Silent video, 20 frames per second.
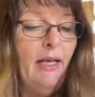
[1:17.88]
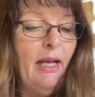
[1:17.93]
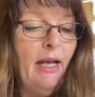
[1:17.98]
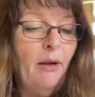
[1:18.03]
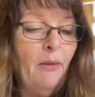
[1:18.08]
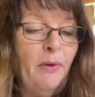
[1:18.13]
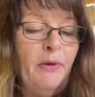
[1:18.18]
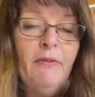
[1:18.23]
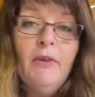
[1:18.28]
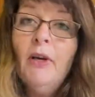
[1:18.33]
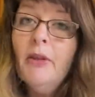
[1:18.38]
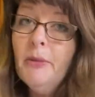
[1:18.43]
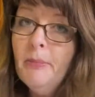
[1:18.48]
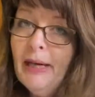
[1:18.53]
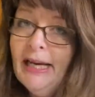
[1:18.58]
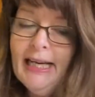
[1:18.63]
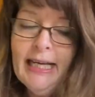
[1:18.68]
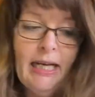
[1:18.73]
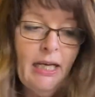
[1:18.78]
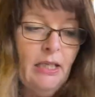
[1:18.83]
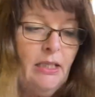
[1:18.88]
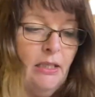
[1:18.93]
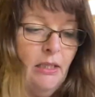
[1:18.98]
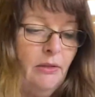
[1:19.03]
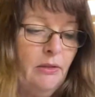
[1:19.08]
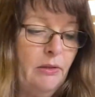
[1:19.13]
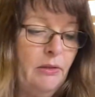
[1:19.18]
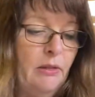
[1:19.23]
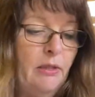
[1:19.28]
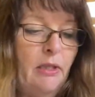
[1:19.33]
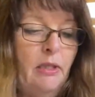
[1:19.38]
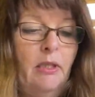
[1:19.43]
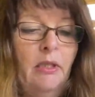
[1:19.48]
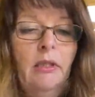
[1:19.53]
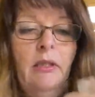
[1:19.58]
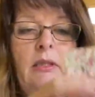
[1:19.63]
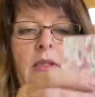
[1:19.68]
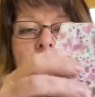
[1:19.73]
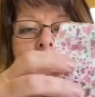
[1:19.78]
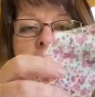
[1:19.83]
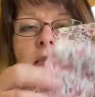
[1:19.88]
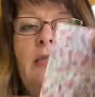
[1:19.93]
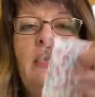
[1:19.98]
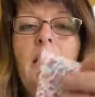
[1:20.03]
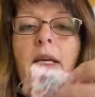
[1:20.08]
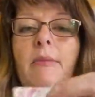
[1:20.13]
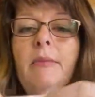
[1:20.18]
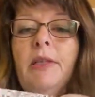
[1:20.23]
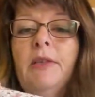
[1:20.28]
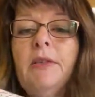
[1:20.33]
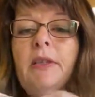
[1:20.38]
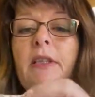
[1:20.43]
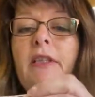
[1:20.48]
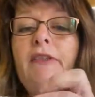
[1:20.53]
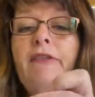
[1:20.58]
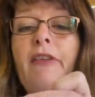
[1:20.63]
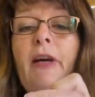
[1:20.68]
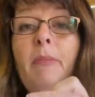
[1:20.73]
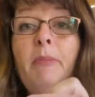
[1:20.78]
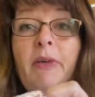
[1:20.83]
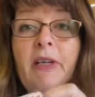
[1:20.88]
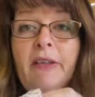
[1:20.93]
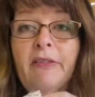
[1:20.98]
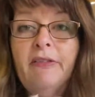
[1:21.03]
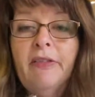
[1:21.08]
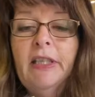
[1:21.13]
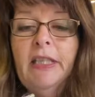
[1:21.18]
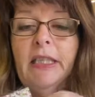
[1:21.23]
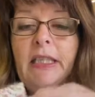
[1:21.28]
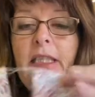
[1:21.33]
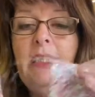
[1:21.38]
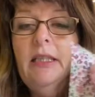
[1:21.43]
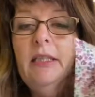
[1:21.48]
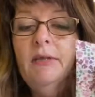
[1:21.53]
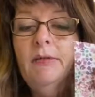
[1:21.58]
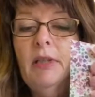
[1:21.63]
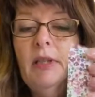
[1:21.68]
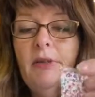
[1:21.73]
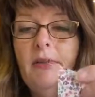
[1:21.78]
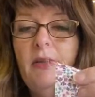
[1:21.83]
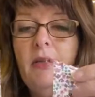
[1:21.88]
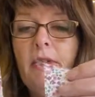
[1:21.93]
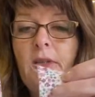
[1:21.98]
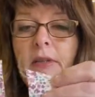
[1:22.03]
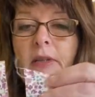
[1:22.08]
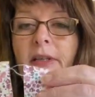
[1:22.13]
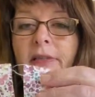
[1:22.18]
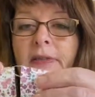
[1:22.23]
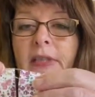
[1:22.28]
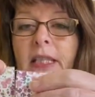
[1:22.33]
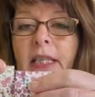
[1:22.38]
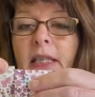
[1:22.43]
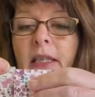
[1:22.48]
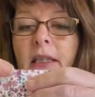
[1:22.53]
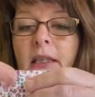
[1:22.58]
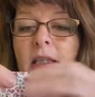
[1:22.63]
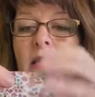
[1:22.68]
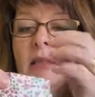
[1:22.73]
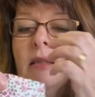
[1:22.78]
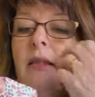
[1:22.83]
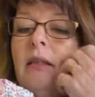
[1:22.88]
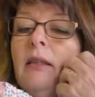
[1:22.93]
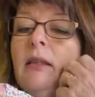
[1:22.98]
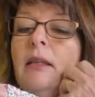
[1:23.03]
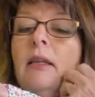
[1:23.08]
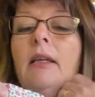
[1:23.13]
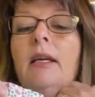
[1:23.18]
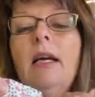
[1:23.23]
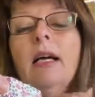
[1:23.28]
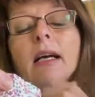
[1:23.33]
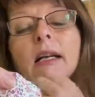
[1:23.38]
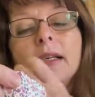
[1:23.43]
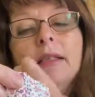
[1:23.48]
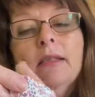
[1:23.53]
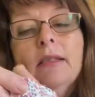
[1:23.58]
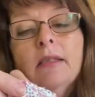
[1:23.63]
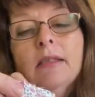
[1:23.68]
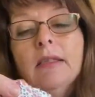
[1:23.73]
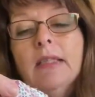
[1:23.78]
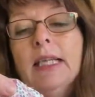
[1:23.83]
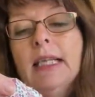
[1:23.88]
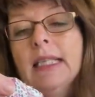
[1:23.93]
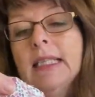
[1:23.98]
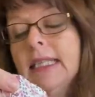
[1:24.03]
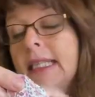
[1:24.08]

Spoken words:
We've got bag handles, and I'm using the fabric for these rather than the Kraft Tex, and that